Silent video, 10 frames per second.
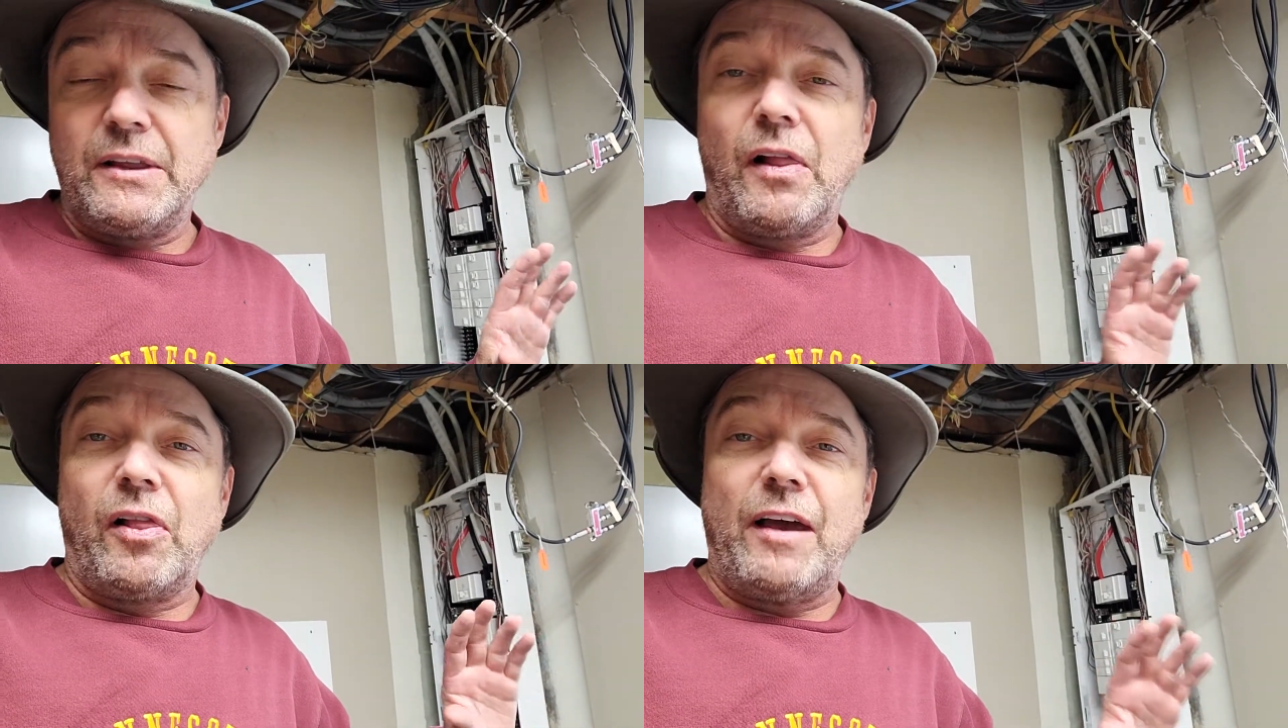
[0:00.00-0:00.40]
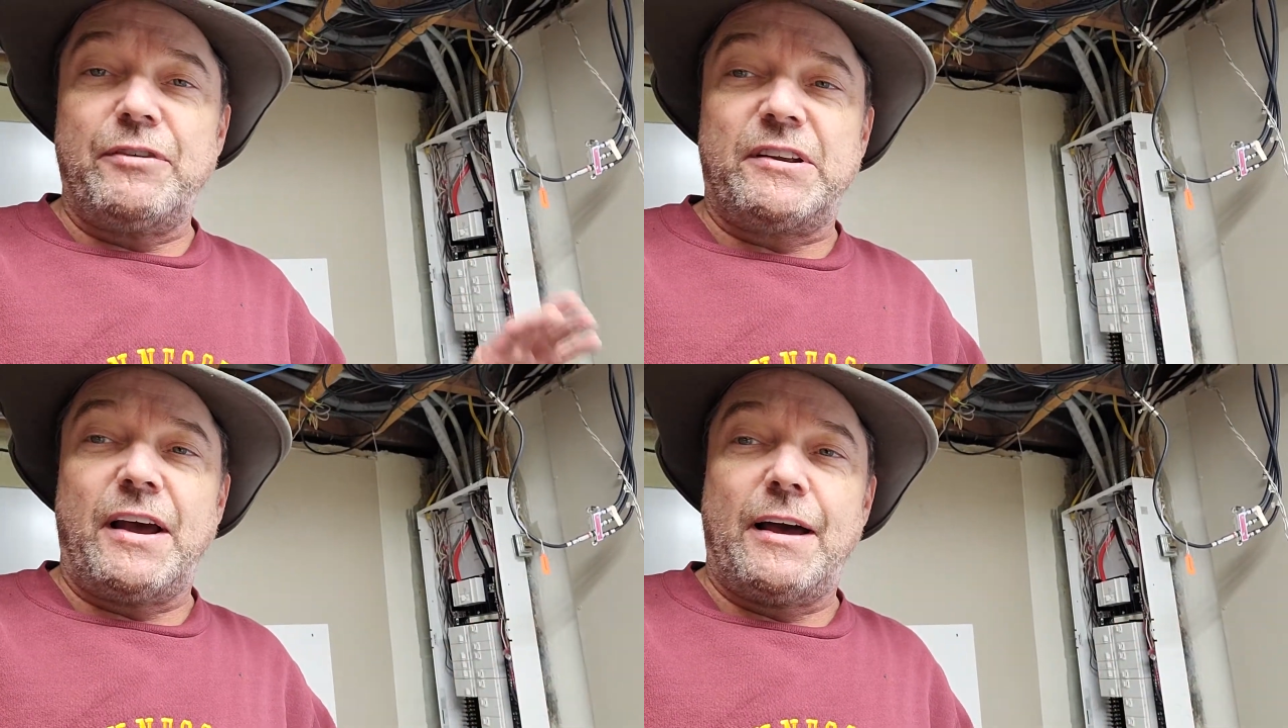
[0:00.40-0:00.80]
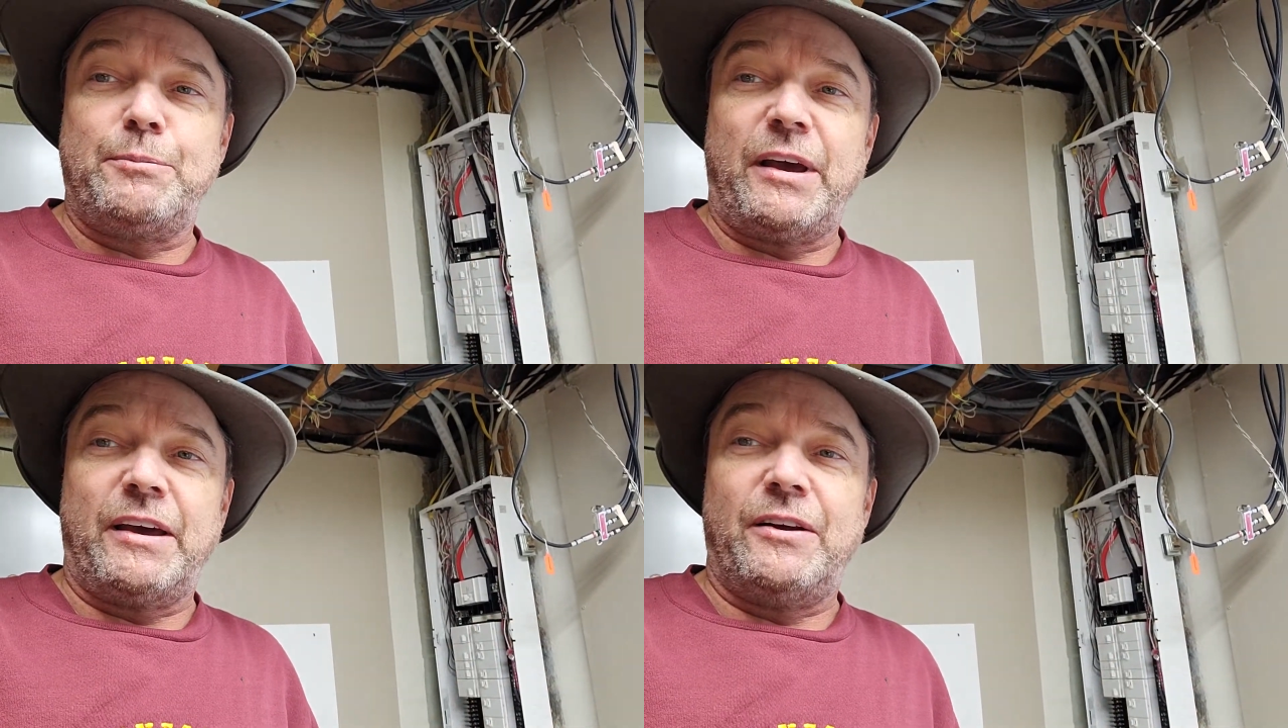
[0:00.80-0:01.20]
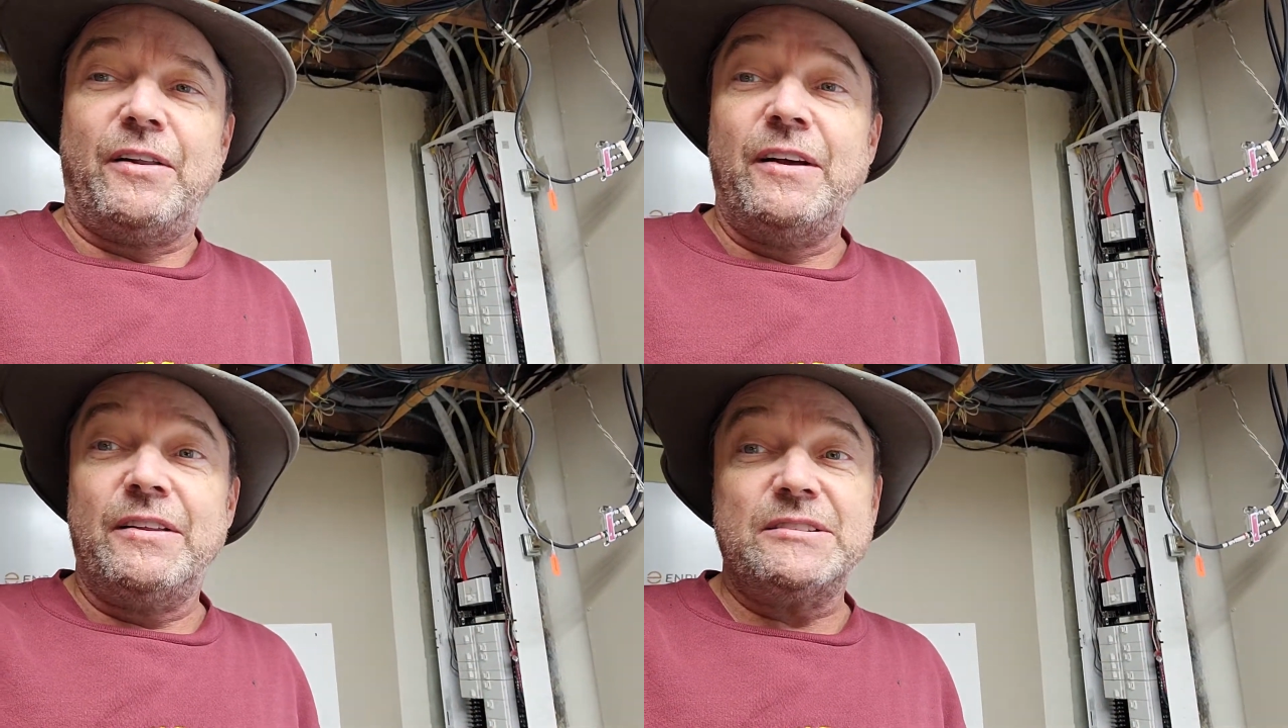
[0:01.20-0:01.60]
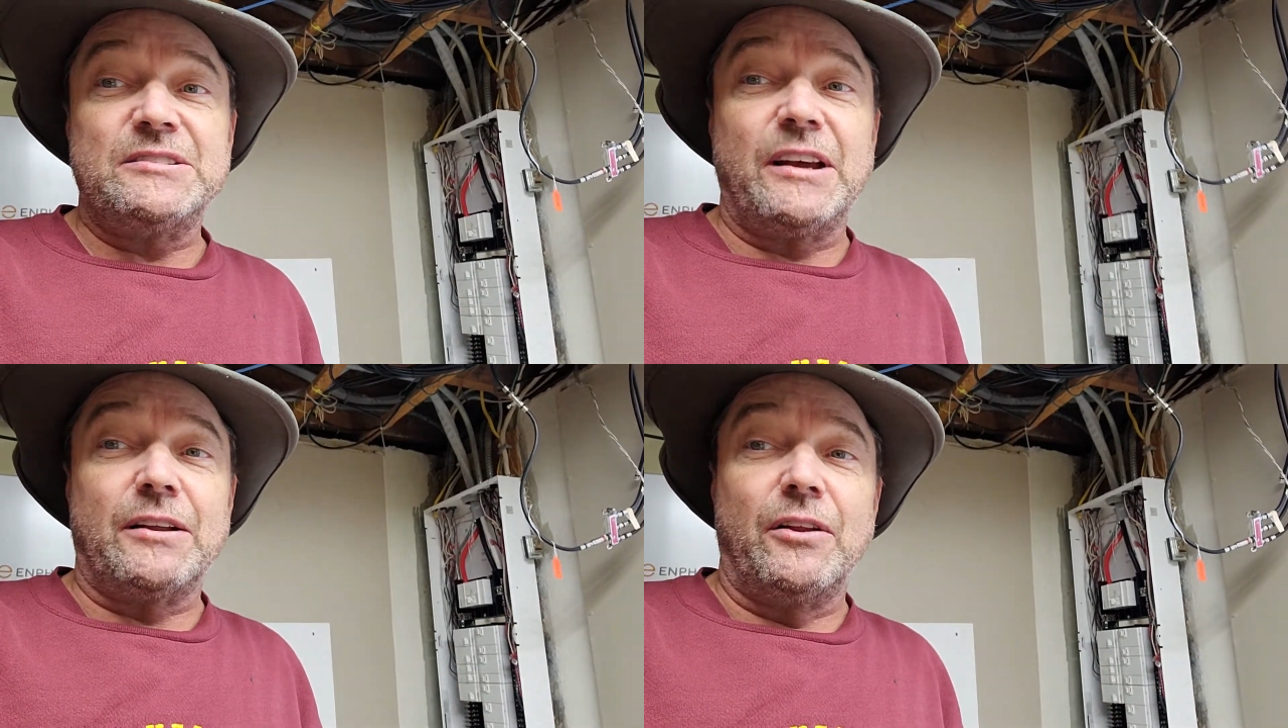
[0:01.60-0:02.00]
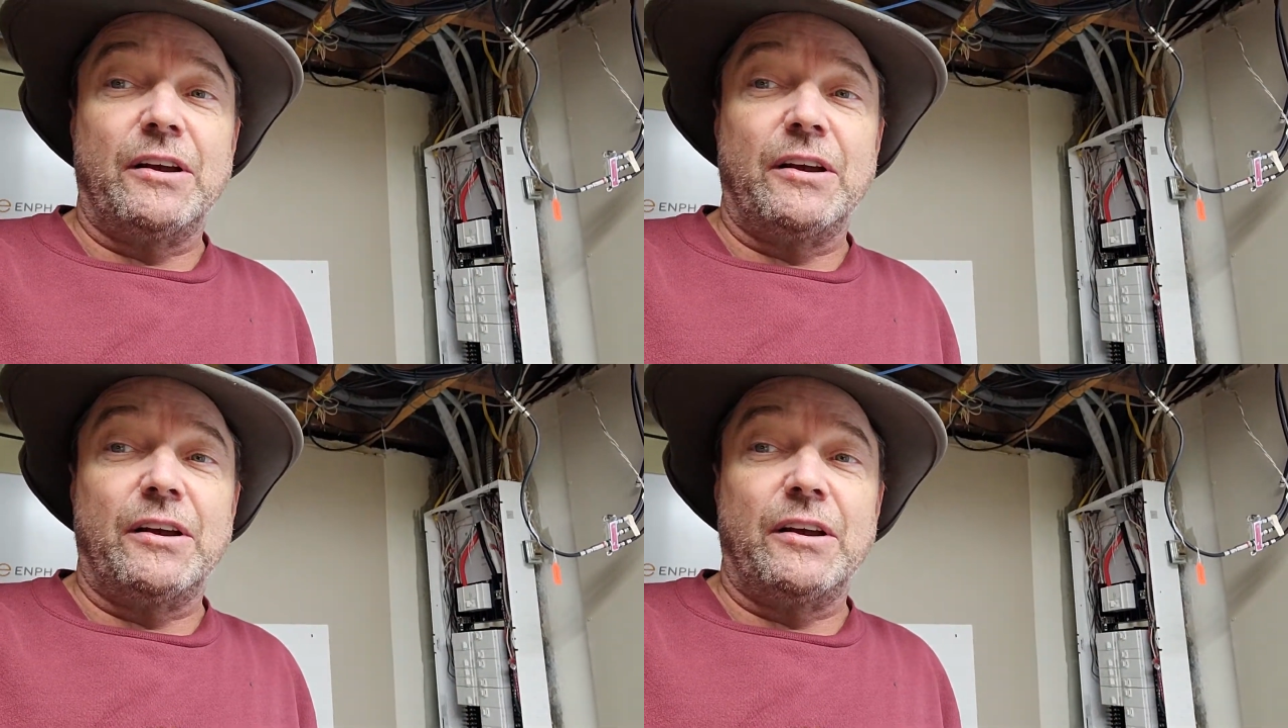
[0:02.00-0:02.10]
the Leviton panel. Let's take a